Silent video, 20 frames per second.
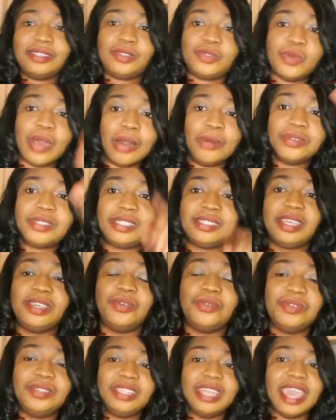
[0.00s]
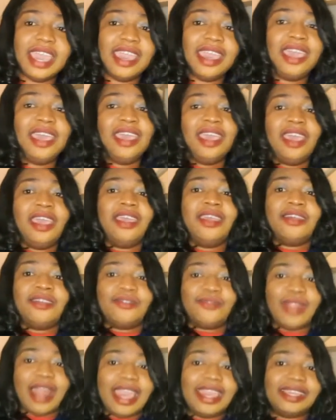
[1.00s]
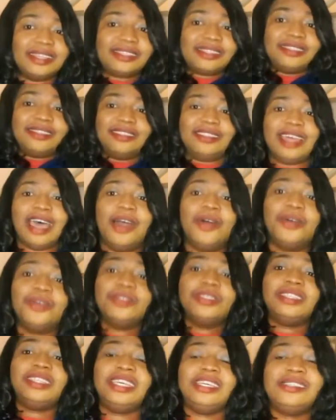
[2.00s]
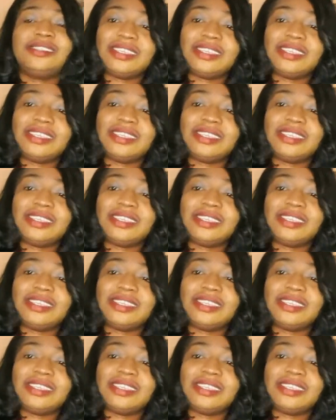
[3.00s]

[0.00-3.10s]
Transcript: So I'll see you there right now this